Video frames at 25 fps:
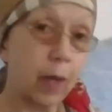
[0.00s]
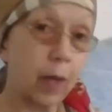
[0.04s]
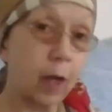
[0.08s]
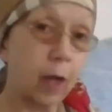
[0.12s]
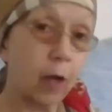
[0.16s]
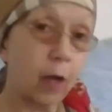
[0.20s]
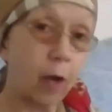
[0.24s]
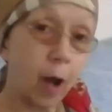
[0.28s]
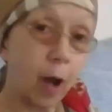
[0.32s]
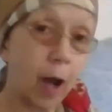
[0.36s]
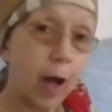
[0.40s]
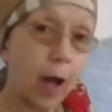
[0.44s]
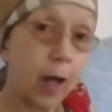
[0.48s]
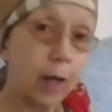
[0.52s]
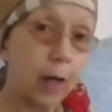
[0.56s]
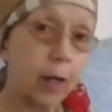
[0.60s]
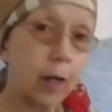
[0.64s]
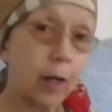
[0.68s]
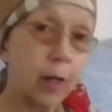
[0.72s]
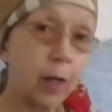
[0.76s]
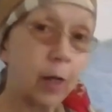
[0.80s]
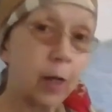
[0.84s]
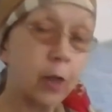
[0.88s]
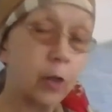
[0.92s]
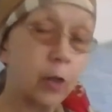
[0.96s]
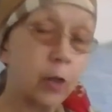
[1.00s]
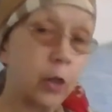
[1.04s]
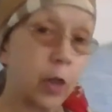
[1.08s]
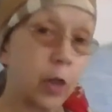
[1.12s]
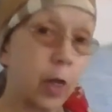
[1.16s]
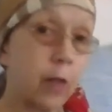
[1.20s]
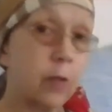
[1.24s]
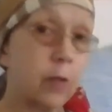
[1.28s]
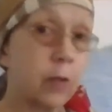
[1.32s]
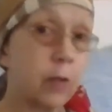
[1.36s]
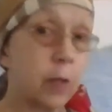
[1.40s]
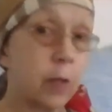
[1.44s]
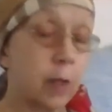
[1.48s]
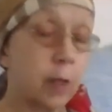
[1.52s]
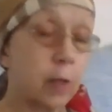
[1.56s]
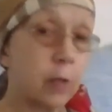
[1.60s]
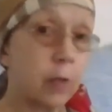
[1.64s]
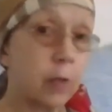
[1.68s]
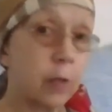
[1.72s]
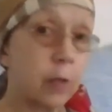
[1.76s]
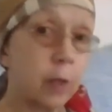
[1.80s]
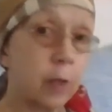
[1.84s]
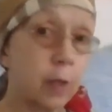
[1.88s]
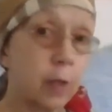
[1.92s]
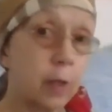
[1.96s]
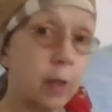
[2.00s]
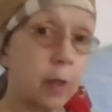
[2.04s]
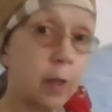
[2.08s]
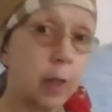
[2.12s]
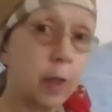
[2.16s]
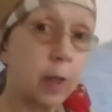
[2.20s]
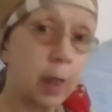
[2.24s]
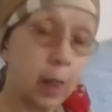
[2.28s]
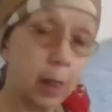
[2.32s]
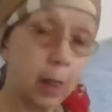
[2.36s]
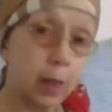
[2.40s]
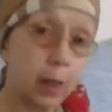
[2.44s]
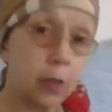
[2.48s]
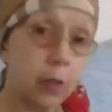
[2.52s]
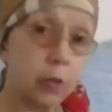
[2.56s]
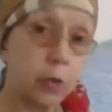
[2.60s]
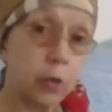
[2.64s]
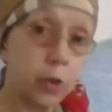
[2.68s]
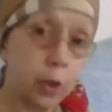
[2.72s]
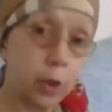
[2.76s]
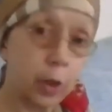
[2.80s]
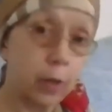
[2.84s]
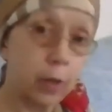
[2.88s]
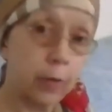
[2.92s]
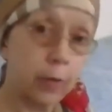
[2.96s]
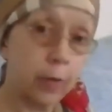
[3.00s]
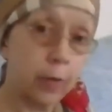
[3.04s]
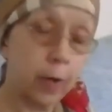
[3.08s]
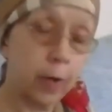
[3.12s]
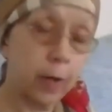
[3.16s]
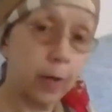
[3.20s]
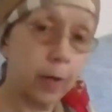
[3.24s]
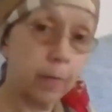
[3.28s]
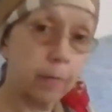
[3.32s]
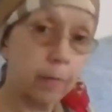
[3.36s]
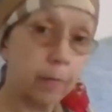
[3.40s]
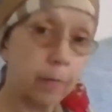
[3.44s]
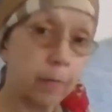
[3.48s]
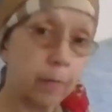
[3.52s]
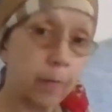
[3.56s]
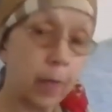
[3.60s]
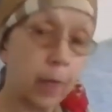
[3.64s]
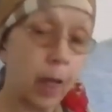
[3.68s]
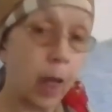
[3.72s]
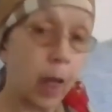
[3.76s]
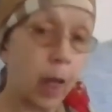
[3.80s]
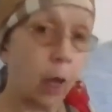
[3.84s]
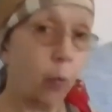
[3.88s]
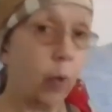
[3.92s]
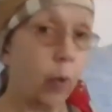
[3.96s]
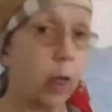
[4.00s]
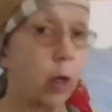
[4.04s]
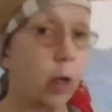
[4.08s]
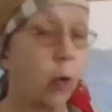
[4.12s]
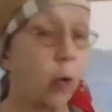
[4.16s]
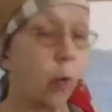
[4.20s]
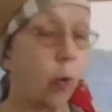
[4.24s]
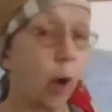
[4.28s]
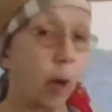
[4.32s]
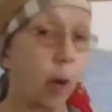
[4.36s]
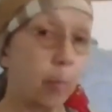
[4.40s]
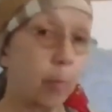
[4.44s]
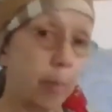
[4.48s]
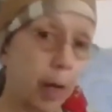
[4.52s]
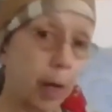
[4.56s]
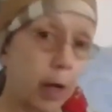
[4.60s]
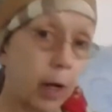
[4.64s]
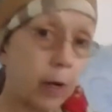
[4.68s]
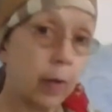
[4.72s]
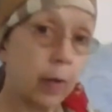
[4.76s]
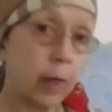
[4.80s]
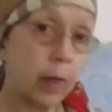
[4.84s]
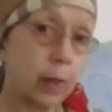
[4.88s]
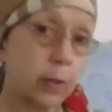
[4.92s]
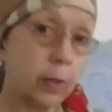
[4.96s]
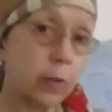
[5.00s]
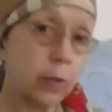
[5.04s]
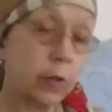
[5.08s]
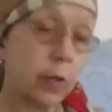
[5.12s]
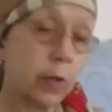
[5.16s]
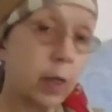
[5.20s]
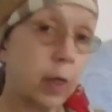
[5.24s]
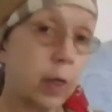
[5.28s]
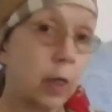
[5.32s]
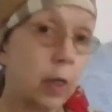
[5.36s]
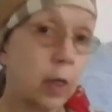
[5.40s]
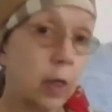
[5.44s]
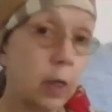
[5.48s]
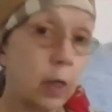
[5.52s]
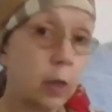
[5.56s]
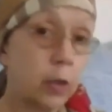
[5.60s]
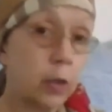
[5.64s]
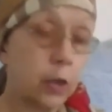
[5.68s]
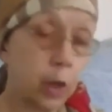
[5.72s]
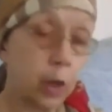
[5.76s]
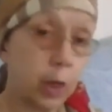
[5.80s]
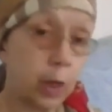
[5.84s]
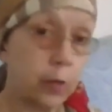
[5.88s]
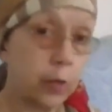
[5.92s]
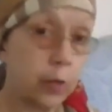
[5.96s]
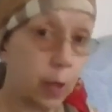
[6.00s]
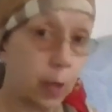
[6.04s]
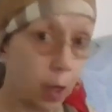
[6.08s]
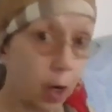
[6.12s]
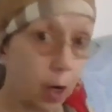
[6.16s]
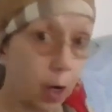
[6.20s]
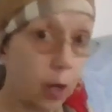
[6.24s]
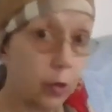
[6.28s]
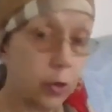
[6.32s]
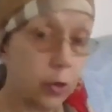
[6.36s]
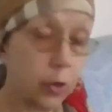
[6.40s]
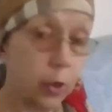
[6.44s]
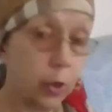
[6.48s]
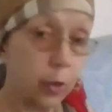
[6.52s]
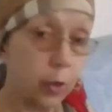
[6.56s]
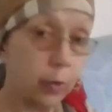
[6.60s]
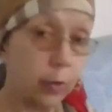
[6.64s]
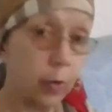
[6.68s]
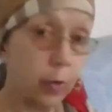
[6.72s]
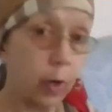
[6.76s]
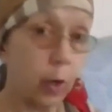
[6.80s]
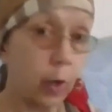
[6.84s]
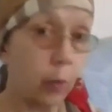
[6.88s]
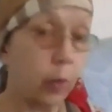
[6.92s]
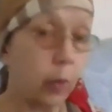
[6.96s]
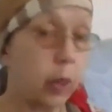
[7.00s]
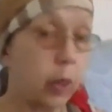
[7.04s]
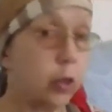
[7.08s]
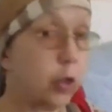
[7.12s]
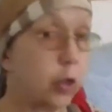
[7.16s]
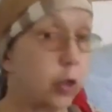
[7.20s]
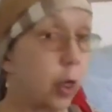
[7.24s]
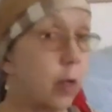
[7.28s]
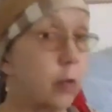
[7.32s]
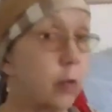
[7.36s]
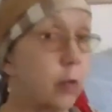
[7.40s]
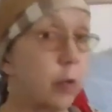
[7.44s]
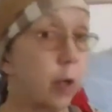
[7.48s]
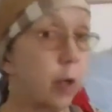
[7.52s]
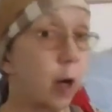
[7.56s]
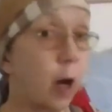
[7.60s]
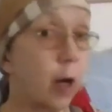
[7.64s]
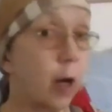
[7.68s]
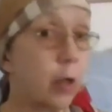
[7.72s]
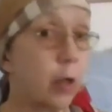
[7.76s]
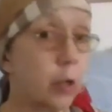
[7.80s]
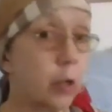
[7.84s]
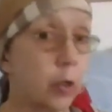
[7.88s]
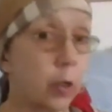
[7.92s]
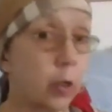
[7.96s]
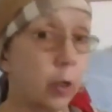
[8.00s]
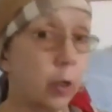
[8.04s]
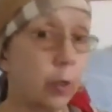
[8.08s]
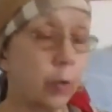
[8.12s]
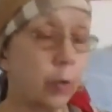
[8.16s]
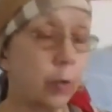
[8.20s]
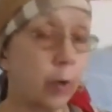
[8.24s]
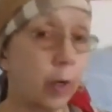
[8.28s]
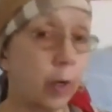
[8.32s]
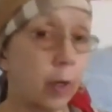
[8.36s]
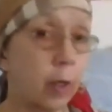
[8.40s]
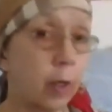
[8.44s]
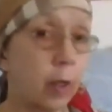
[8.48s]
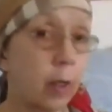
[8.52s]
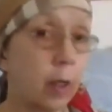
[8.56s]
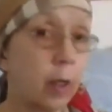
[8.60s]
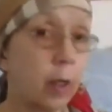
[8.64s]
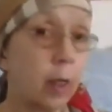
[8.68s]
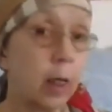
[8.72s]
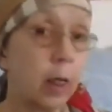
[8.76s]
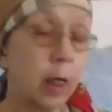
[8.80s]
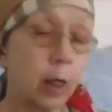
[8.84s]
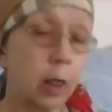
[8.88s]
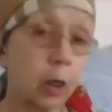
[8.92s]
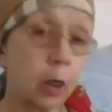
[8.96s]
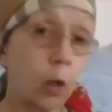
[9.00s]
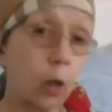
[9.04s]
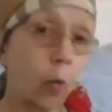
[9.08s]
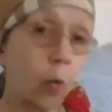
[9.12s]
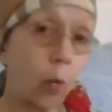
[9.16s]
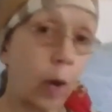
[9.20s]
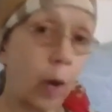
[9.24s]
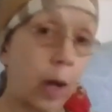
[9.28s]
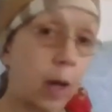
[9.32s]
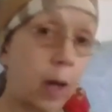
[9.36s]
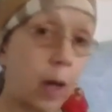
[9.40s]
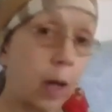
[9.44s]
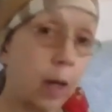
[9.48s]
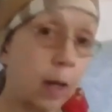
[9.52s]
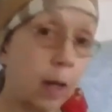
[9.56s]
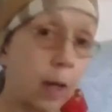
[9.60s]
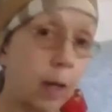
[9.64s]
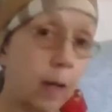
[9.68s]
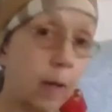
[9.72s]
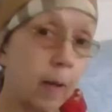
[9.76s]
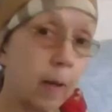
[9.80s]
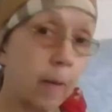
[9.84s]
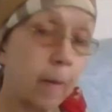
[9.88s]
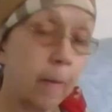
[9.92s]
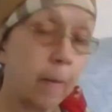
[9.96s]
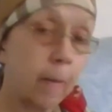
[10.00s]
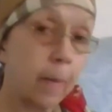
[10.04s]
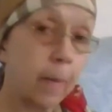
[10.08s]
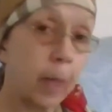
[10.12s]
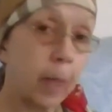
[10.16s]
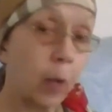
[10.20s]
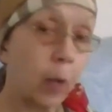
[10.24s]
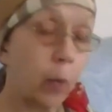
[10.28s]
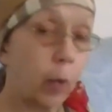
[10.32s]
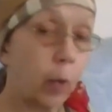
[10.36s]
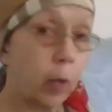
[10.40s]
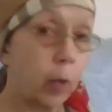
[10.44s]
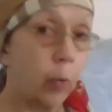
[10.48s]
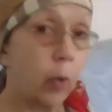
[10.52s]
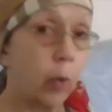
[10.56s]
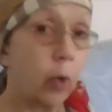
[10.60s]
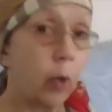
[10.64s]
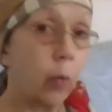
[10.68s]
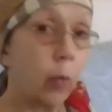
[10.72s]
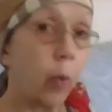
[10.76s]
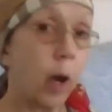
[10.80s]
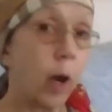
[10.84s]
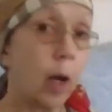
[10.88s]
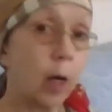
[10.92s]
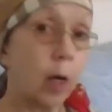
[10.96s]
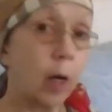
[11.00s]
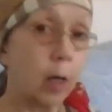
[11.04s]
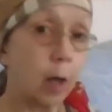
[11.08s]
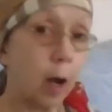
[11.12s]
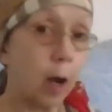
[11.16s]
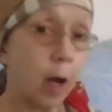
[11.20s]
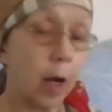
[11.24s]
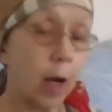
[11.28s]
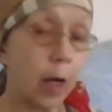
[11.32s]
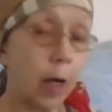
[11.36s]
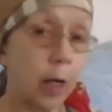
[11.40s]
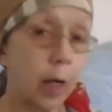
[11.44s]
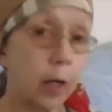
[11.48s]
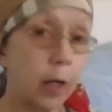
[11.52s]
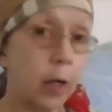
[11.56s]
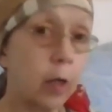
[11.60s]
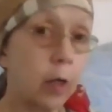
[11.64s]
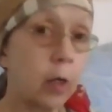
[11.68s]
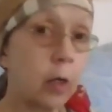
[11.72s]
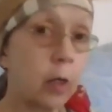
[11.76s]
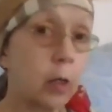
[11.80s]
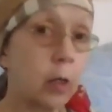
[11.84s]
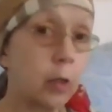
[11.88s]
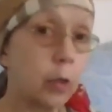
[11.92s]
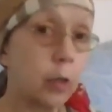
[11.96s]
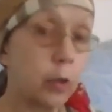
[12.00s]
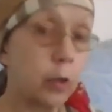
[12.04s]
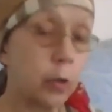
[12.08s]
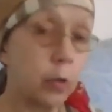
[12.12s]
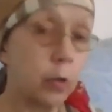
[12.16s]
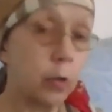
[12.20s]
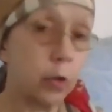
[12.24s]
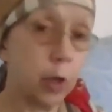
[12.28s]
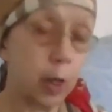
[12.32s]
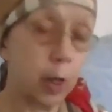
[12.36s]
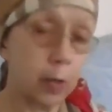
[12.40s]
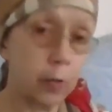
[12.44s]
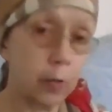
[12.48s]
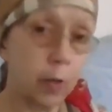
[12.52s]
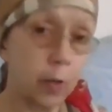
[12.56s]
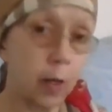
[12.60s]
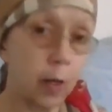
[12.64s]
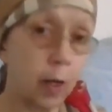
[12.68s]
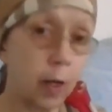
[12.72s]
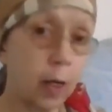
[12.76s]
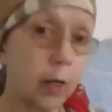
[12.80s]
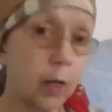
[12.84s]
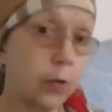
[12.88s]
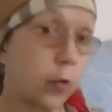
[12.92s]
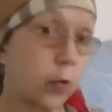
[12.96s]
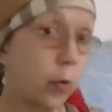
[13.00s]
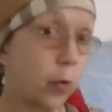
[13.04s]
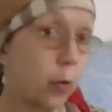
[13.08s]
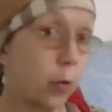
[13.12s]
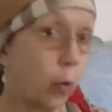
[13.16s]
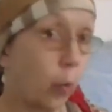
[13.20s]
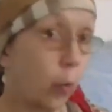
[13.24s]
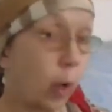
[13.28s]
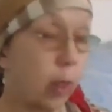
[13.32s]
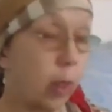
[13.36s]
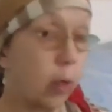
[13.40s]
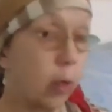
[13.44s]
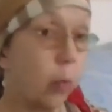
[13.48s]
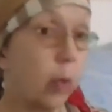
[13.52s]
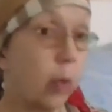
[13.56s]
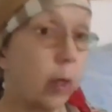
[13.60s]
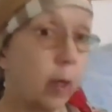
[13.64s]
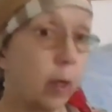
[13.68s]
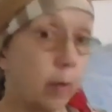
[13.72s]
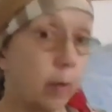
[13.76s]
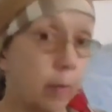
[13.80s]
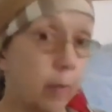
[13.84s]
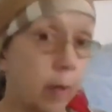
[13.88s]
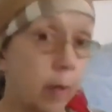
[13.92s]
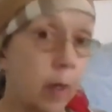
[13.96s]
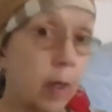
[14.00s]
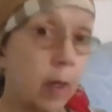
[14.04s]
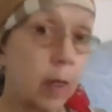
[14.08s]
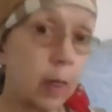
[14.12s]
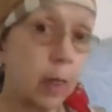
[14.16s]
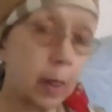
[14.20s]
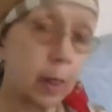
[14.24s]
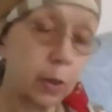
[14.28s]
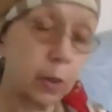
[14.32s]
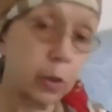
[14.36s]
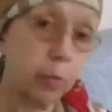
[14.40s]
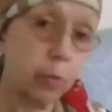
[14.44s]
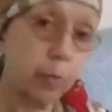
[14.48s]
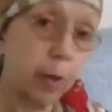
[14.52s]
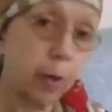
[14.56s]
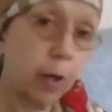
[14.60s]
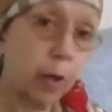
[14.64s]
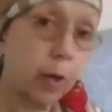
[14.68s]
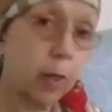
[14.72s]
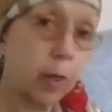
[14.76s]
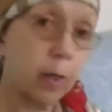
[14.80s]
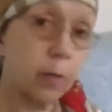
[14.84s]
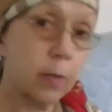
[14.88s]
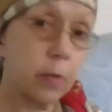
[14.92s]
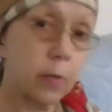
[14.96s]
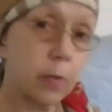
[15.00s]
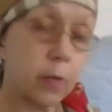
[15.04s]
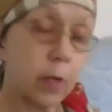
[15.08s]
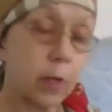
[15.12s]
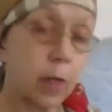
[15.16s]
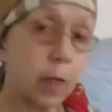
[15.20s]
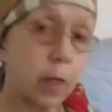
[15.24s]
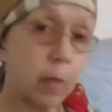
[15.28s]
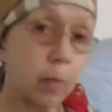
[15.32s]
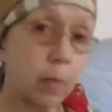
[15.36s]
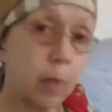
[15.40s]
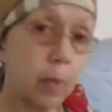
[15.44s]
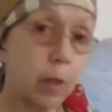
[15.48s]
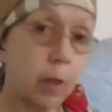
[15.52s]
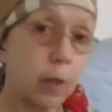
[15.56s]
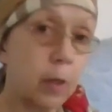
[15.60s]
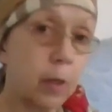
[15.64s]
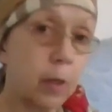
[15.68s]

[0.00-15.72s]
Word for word: that God chastens his children. And we who are parents chasten our children. And we chasten our children in the way that we would want God to chasten us, or the way that we have experienced him